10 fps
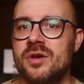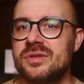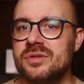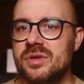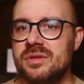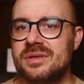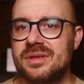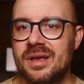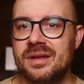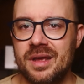also do this
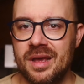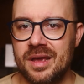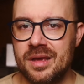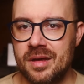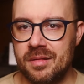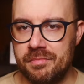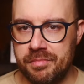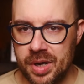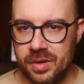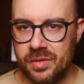in a
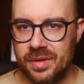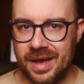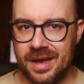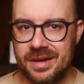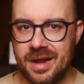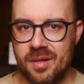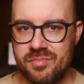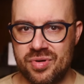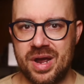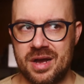blue and a
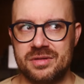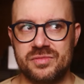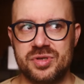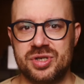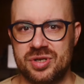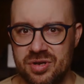brown, which